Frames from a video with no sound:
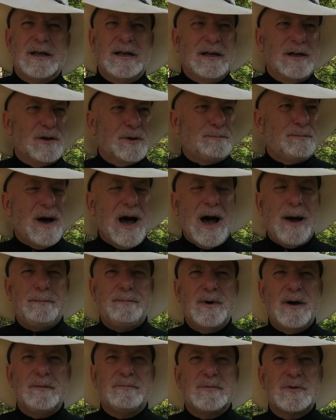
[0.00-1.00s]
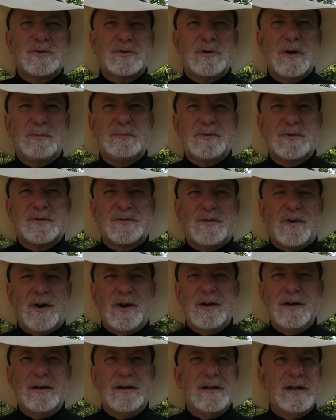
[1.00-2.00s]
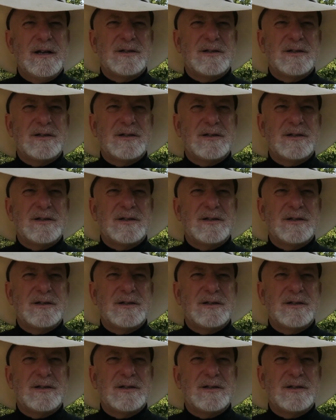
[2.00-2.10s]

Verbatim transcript: and it'll pop up the scriptures for you.